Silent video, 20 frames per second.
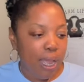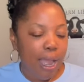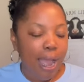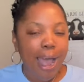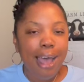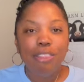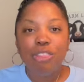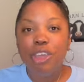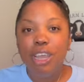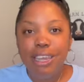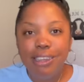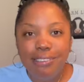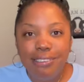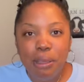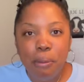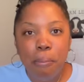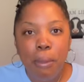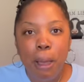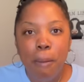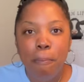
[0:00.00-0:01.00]
I think it's
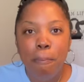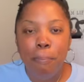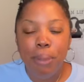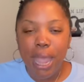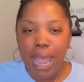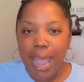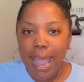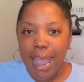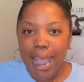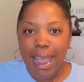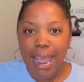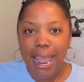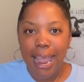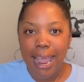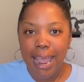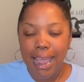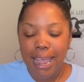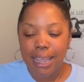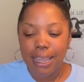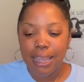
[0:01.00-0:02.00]
in my bag.